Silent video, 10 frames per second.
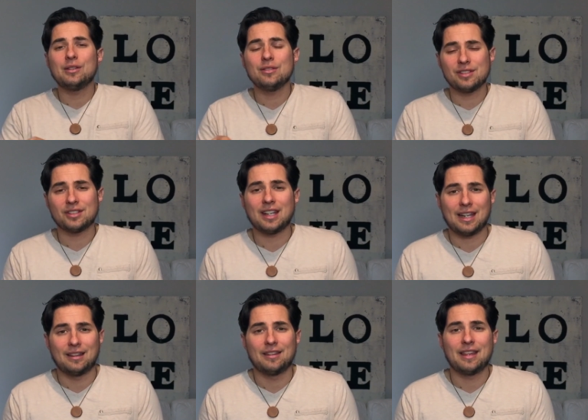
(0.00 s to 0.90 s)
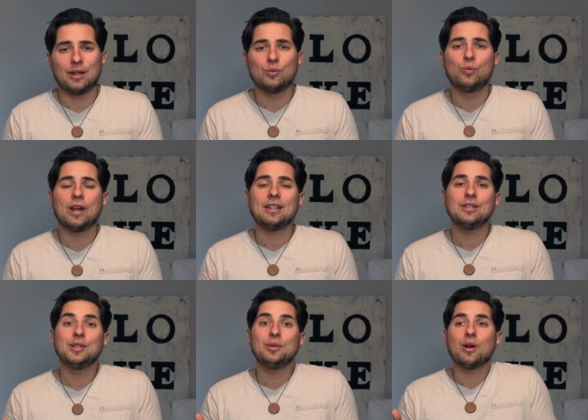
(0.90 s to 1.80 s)
Understand that
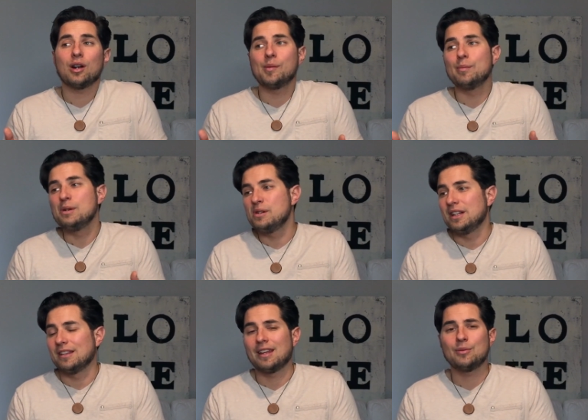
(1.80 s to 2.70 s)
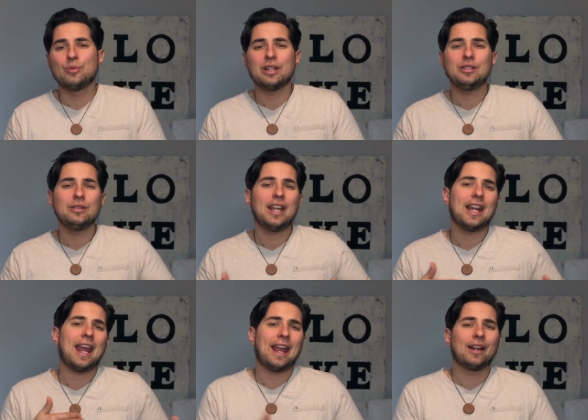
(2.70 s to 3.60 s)
when you are moody, that when you
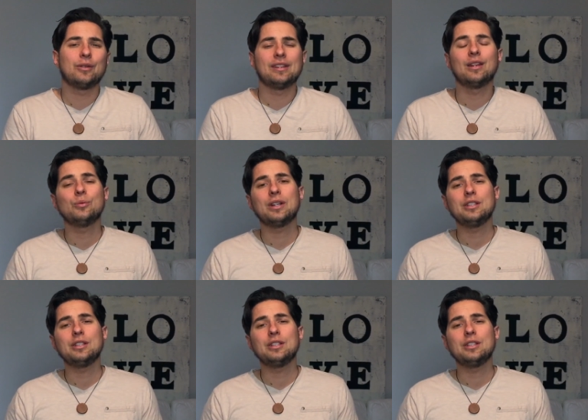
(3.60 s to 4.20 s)
get angry, that